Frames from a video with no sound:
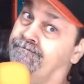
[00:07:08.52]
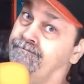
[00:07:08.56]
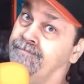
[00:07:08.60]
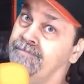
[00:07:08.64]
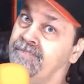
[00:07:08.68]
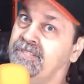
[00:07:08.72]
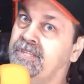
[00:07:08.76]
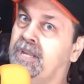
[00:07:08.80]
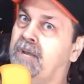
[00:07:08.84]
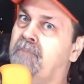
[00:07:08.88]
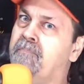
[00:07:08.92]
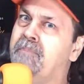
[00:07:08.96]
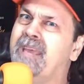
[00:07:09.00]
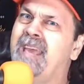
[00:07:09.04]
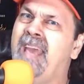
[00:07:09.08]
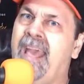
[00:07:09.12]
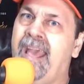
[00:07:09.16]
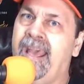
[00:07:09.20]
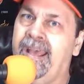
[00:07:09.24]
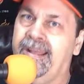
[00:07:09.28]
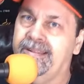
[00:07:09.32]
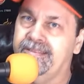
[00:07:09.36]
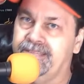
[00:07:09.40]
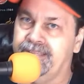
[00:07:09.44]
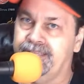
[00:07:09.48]
Some
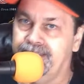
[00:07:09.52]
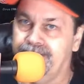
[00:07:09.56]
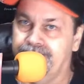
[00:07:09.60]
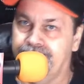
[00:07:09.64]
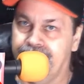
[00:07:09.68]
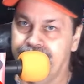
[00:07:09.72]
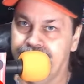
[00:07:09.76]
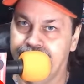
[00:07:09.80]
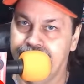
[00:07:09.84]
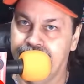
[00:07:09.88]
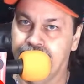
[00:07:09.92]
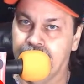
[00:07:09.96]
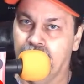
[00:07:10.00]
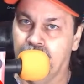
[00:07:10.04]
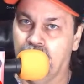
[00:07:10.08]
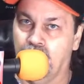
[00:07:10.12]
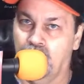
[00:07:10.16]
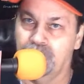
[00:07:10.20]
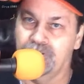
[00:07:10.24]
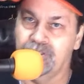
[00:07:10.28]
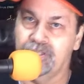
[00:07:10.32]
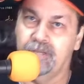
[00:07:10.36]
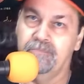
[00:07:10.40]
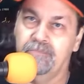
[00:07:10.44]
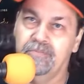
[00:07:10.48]
can't
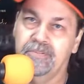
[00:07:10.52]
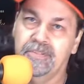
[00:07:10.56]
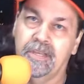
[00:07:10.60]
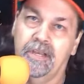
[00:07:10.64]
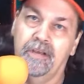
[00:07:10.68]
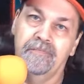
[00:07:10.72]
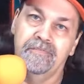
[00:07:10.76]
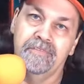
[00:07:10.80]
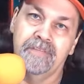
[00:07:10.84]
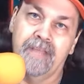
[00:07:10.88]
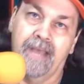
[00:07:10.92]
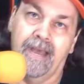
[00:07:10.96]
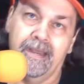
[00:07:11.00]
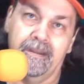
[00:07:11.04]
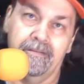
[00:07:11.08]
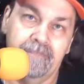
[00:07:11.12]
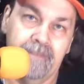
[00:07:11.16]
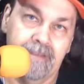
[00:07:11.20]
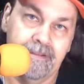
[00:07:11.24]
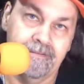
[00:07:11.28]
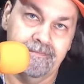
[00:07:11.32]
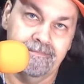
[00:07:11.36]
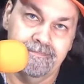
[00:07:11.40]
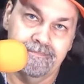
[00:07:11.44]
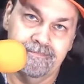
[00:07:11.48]
coach themselves out of
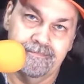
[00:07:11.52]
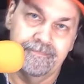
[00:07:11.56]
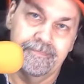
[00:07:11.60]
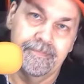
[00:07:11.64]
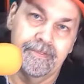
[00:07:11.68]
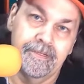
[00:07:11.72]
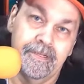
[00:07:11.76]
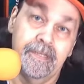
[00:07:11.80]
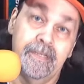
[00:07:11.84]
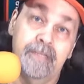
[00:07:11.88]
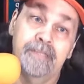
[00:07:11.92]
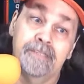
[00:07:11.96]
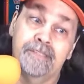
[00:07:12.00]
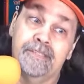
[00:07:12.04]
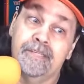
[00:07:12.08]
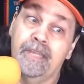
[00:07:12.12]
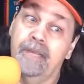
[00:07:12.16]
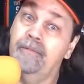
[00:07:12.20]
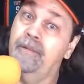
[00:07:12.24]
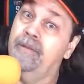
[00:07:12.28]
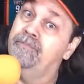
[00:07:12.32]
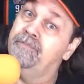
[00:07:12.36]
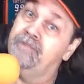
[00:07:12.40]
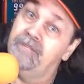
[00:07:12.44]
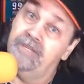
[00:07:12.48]
it. Some
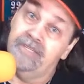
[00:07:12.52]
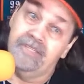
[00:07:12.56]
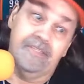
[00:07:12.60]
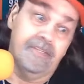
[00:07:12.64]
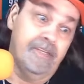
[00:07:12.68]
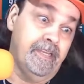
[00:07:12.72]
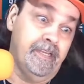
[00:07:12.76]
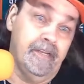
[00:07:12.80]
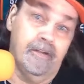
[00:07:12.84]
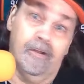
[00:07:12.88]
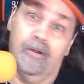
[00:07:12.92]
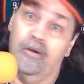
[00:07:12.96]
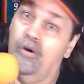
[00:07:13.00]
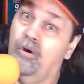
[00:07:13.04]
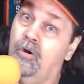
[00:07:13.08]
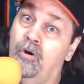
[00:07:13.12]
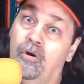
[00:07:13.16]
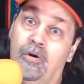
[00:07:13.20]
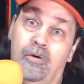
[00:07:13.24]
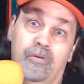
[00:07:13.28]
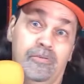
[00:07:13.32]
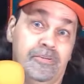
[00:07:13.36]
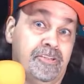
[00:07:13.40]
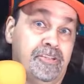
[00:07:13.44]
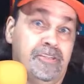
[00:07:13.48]
of them just need a
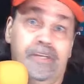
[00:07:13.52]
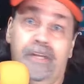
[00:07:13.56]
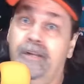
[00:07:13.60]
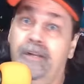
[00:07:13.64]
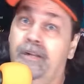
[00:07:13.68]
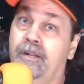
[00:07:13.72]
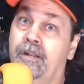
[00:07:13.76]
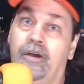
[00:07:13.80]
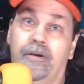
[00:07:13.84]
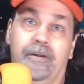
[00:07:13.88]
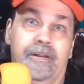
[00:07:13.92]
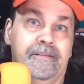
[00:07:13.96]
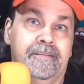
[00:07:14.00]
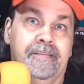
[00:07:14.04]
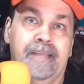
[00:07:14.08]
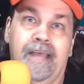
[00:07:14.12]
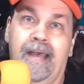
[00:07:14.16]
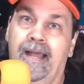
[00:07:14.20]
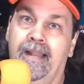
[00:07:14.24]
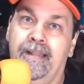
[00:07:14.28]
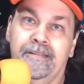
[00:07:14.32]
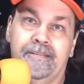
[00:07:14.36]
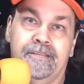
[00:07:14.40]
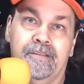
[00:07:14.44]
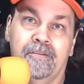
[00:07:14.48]
whole shitload of
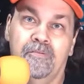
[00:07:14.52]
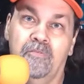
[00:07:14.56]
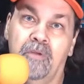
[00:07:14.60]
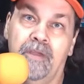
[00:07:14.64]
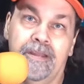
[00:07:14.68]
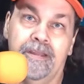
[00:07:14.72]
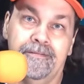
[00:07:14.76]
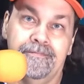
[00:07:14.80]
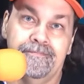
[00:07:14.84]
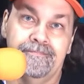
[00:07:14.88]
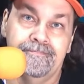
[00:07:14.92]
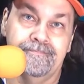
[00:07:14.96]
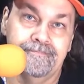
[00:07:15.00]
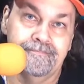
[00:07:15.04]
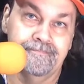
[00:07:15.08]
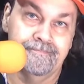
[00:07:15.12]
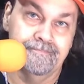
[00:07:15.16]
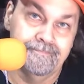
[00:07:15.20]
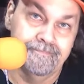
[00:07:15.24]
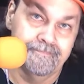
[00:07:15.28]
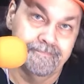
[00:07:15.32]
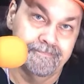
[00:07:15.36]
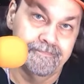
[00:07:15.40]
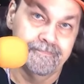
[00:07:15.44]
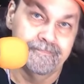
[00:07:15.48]
talent to win
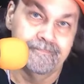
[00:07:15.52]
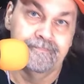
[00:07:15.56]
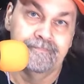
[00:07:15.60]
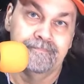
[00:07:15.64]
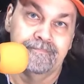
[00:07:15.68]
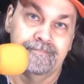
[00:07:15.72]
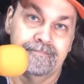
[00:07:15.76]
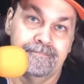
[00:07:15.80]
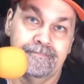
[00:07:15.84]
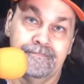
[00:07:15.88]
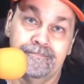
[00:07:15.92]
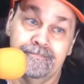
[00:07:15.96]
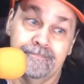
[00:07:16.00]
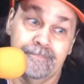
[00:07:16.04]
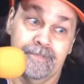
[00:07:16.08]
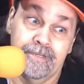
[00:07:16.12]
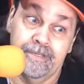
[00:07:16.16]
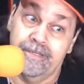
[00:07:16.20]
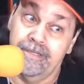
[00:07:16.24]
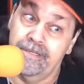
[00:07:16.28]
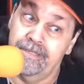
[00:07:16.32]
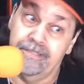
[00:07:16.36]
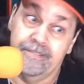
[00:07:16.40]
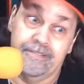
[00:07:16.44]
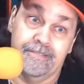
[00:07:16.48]

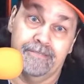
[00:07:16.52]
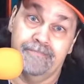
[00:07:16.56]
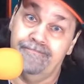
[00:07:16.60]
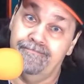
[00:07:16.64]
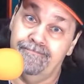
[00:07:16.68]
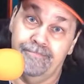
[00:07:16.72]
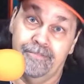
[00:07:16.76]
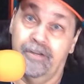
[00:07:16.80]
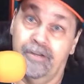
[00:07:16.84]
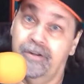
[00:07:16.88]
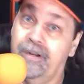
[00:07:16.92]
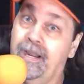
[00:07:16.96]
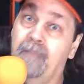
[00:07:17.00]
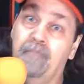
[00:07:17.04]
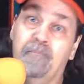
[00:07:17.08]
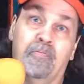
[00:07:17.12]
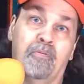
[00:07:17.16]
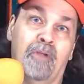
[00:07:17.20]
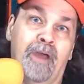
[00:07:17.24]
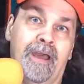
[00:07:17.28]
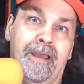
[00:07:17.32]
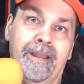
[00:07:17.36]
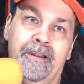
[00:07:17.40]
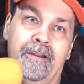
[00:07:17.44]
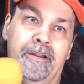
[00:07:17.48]
because they're not
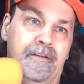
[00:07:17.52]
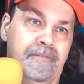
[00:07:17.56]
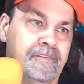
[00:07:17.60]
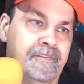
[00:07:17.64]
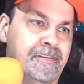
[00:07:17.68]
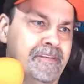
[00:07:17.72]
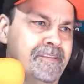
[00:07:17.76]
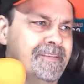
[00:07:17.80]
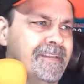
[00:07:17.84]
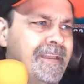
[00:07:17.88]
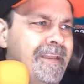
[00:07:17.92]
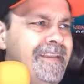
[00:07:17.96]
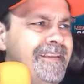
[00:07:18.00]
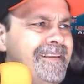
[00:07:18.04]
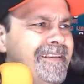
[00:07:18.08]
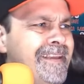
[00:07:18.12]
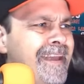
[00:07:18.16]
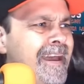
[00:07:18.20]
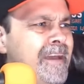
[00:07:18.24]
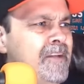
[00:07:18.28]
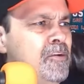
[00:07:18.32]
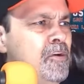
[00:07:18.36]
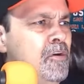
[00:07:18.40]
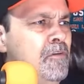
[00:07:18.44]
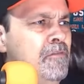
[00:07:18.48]
bright enough to say,
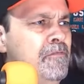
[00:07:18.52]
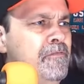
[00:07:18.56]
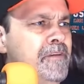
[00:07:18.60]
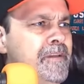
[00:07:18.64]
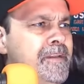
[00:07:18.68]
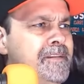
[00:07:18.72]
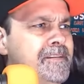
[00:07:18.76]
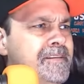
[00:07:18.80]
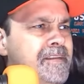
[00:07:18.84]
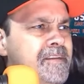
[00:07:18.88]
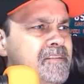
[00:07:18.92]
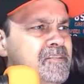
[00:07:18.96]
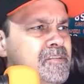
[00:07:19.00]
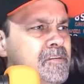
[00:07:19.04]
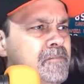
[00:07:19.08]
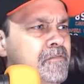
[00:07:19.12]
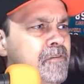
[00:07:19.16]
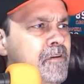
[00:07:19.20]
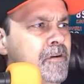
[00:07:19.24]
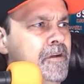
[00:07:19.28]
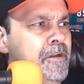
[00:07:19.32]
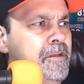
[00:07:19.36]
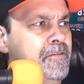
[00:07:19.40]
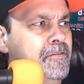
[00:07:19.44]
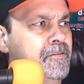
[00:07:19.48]
yeah, no, Vinny
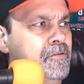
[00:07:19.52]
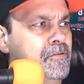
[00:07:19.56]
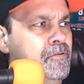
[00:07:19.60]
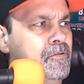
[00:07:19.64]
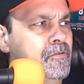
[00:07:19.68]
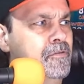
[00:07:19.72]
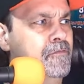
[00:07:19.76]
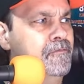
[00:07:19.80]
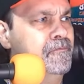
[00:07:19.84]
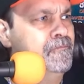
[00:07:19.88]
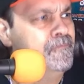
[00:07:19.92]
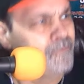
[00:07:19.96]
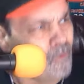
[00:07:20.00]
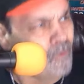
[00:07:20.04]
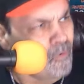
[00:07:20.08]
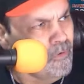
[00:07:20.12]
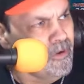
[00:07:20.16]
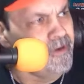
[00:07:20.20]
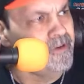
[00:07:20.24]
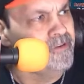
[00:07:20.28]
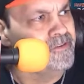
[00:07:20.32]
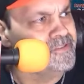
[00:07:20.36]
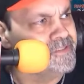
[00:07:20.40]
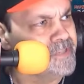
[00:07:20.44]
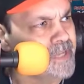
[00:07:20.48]
Testaverde threw four
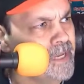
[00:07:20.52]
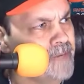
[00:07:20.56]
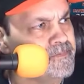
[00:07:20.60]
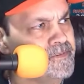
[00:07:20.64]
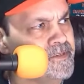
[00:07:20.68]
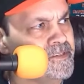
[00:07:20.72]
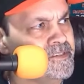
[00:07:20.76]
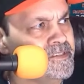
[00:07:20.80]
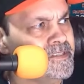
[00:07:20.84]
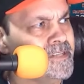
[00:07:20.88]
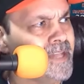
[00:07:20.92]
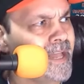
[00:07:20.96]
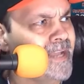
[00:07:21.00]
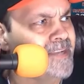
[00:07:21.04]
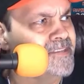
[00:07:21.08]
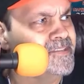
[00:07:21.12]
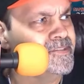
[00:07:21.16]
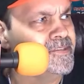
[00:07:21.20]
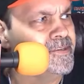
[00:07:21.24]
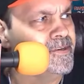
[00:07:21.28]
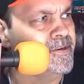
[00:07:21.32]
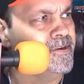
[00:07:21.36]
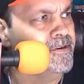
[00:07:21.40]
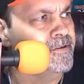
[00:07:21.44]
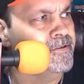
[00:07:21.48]
interceptions last
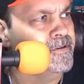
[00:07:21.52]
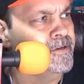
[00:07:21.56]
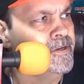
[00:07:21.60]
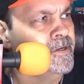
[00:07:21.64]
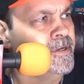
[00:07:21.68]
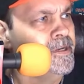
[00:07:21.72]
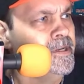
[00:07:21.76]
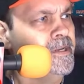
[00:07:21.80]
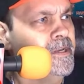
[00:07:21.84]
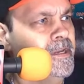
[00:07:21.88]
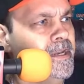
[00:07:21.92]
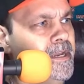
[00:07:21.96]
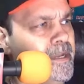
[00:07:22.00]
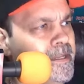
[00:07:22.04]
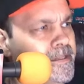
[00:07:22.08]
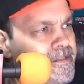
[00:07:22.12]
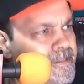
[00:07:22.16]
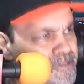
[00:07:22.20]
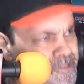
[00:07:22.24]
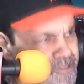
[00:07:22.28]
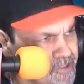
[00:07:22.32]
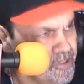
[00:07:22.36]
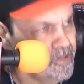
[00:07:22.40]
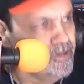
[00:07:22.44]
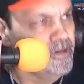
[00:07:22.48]
year in the
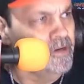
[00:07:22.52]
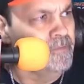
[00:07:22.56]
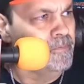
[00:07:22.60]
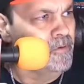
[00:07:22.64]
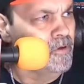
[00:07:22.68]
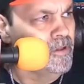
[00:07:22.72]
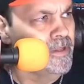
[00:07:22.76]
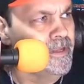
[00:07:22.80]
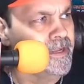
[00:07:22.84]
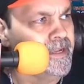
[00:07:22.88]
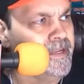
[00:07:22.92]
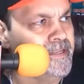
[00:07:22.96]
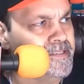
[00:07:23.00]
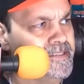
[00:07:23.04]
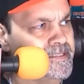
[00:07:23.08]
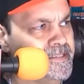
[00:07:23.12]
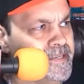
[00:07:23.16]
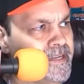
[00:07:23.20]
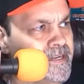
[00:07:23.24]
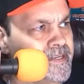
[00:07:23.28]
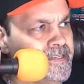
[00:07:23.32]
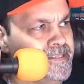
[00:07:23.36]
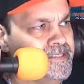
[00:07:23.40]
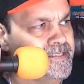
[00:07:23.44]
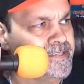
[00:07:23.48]
Sugar Bowl against
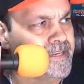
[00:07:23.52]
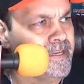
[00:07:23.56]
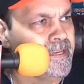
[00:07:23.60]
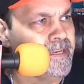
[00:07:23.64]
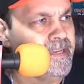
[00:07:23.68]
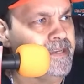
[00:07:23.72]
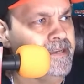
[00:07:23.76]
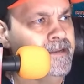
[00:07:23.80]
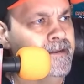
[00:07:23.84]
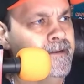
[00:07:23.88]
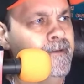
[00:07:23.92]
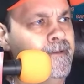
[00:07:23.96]
Tennessee